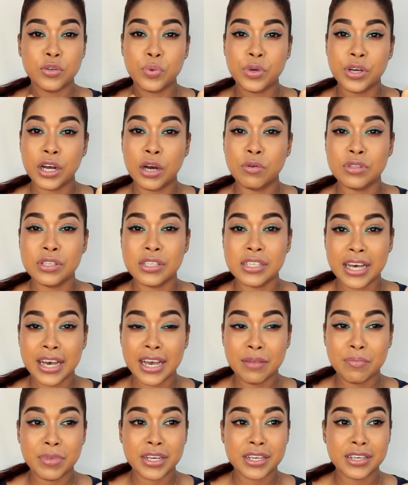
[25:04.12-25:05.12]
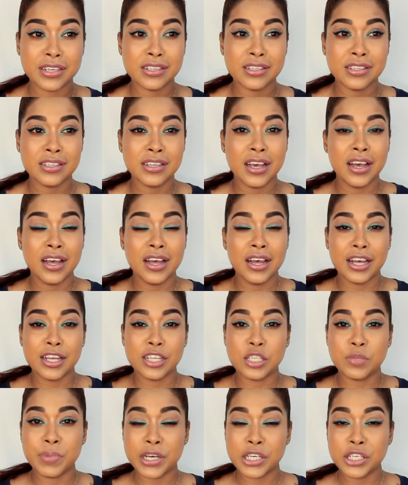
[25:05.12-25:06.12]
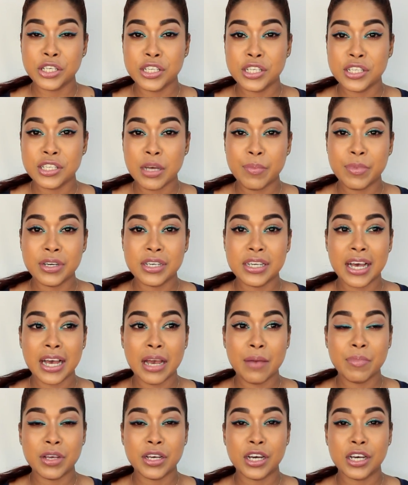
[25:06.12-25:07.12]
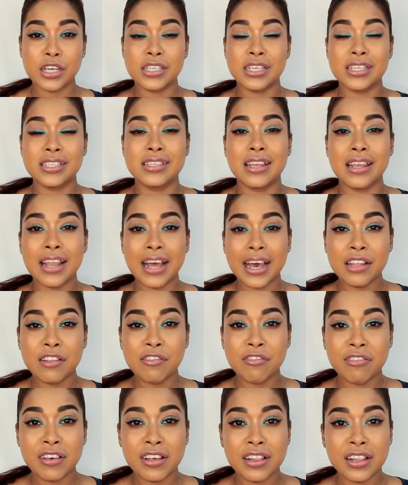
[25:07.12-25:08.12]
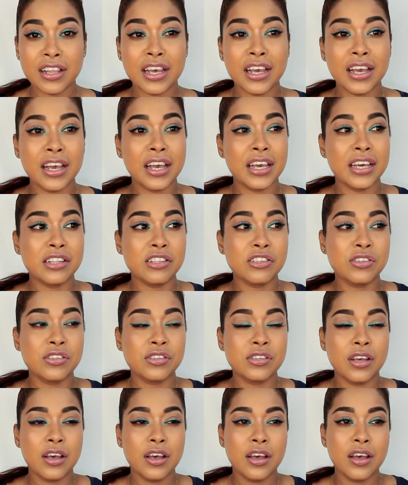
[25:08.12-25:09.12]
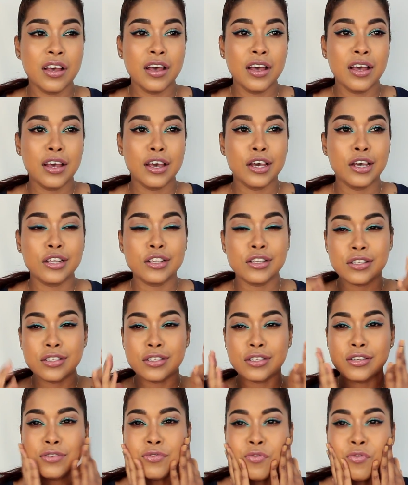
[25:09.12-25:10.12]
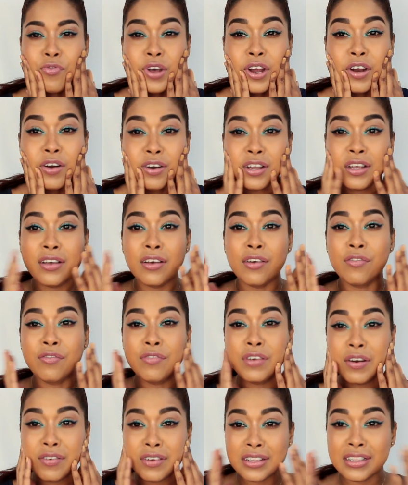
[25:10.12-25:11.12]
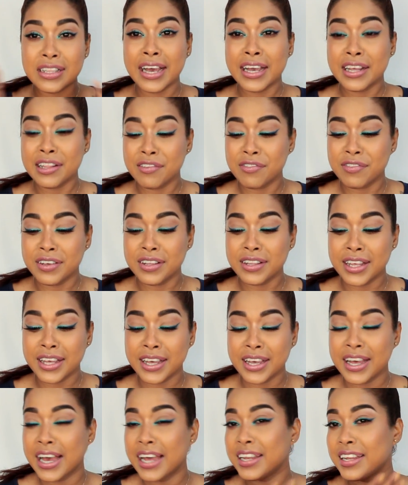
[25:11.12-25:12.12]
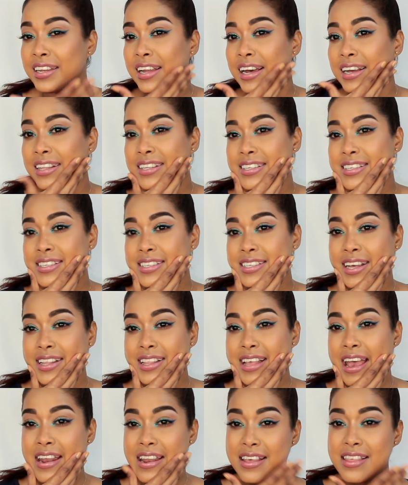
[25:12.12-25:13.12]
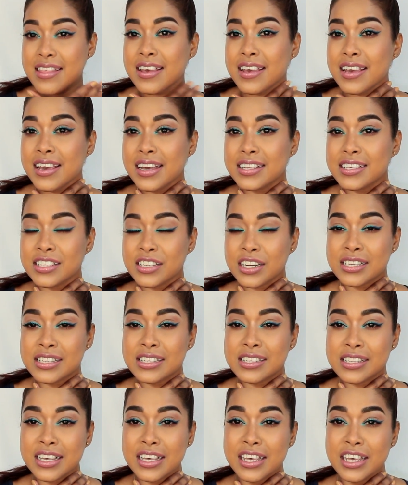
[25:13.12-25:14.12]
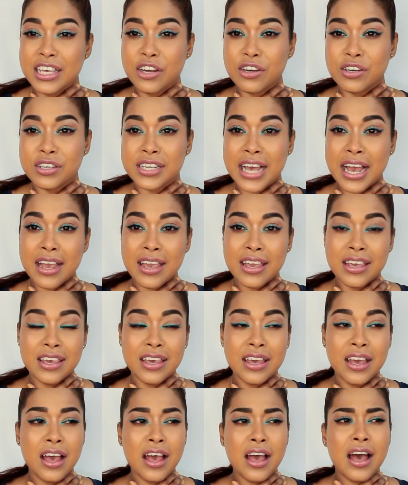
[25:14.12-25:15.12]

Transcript: to wear outside, because especially summertime, because it's light feeling. It's very, very light feeling. I didn't have to set anything. It's not sticky or tacky.